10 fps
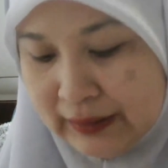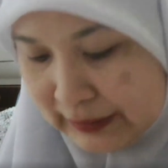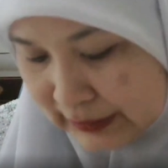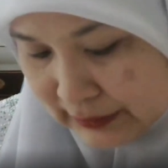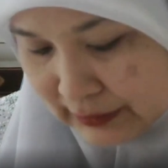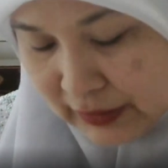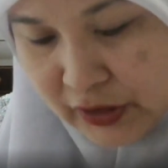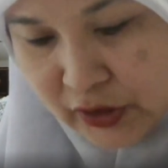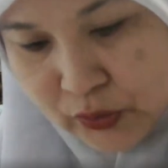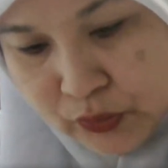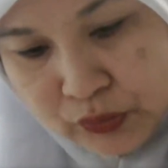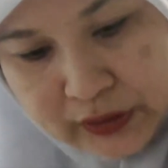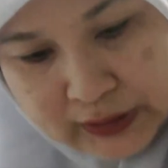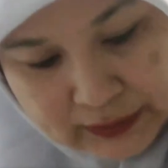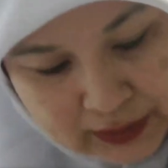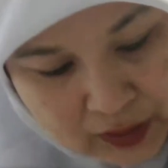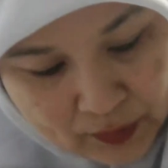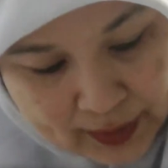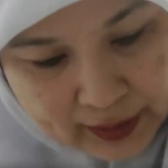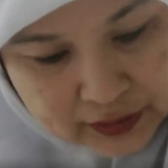in this issue,
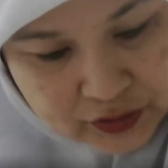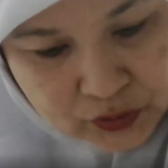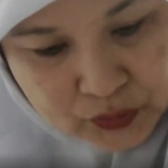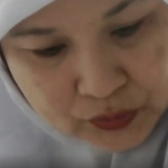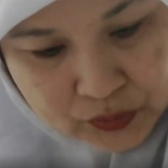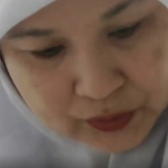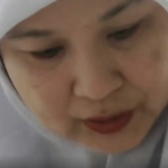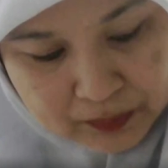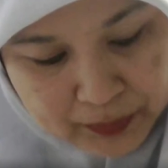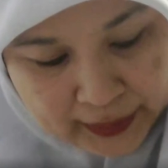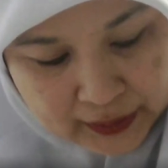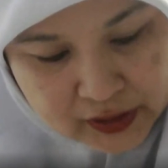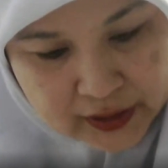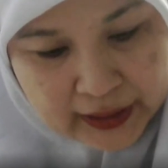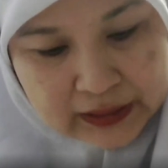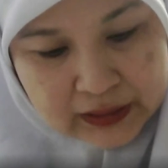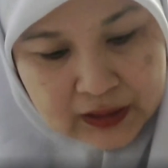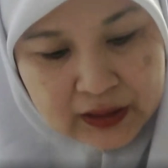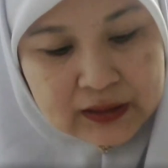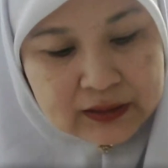just now I asked you to read page
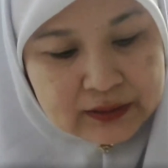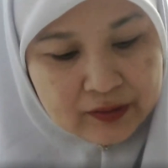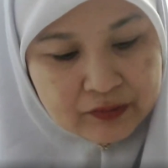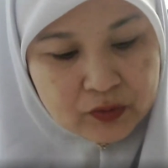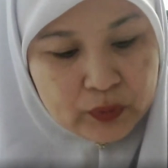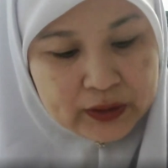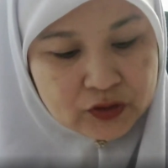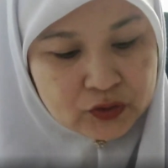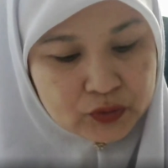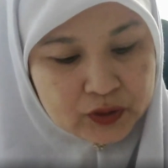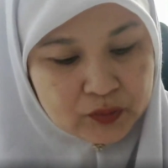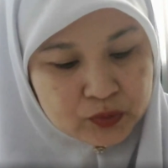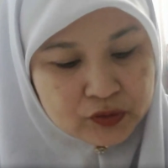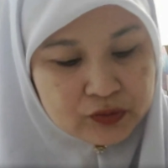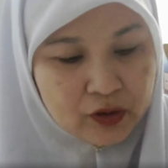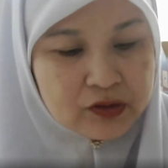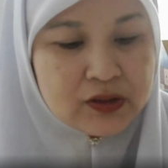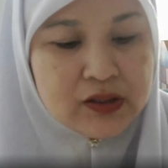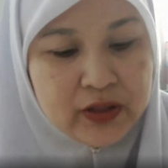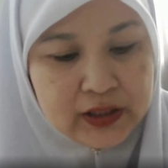18, 7 ways to improve
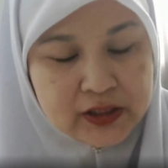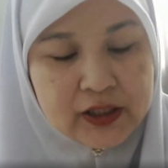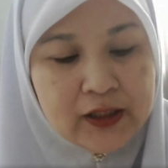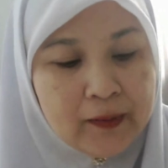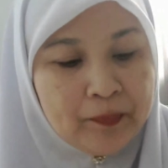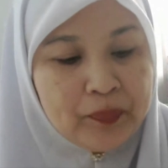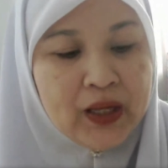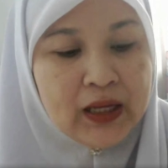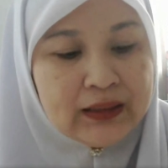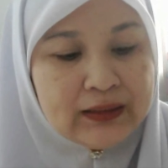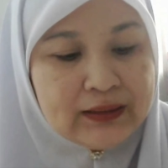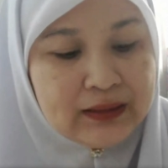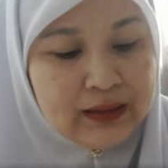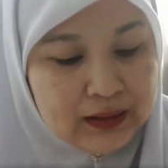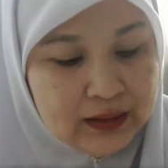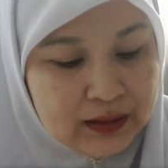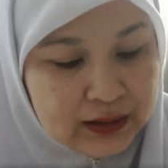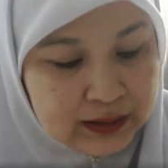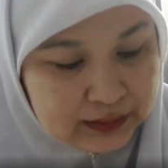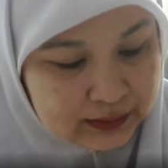concentration.
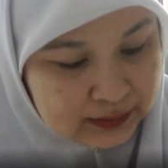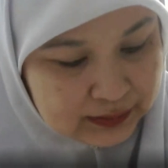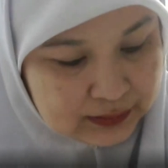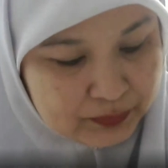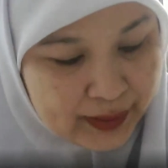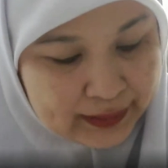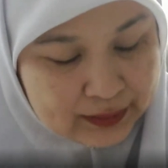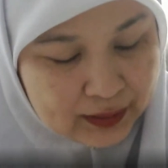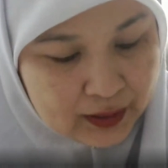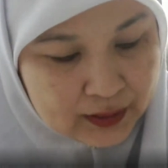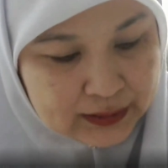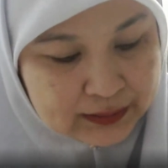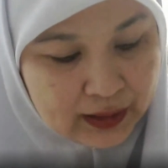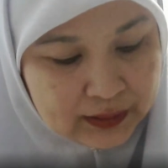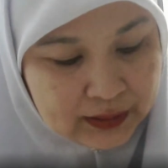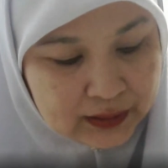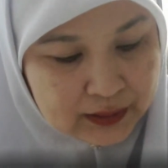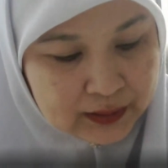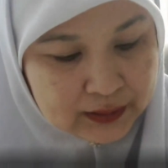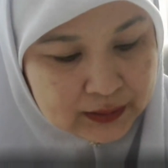This
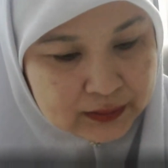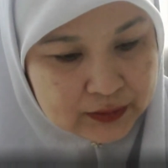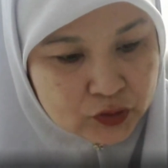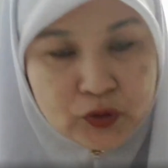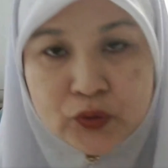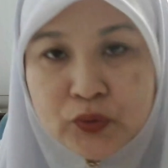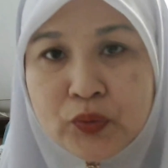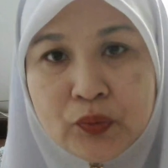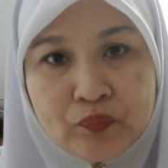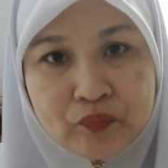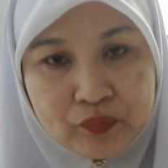article, so you